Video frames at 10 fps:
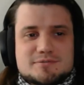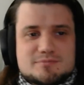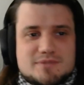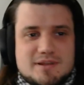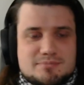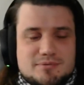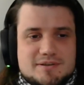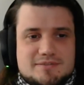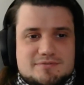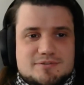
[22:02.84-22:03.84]

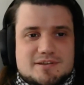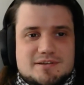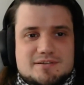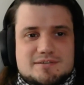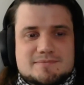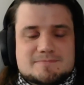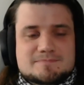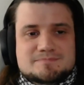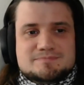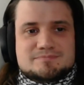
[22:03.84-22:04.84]
endpoint for the
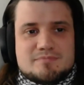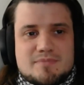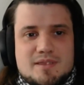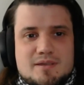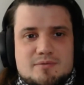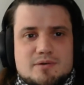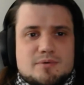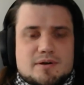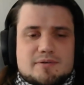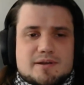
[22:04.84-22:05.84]

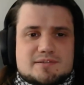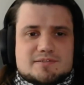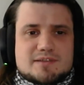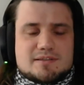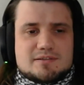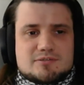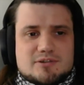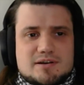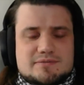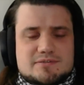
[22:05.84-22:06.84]
where we can send the
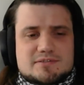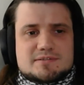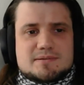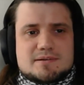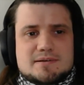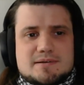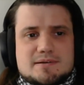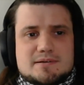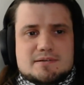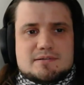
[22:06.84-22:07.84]
drives,
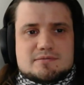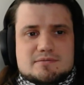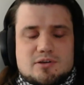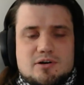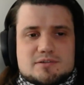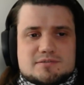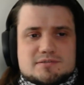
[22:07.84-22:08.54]
the logs?